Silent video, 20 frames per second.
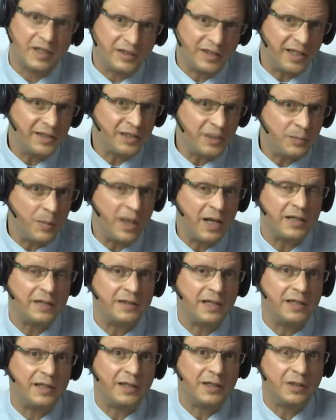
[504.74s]
it's
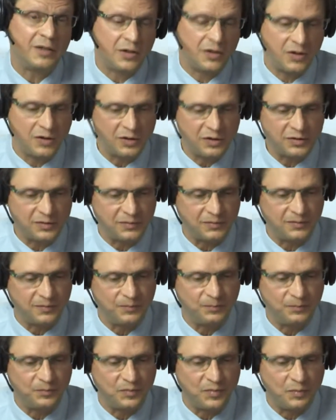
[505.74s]
estimated that it could
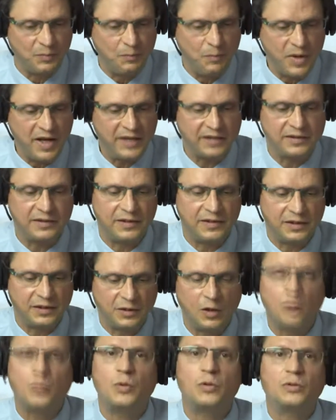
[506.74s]
meet
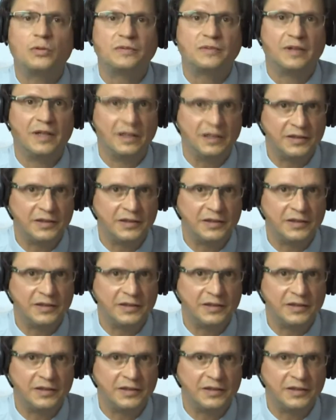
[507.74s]
the global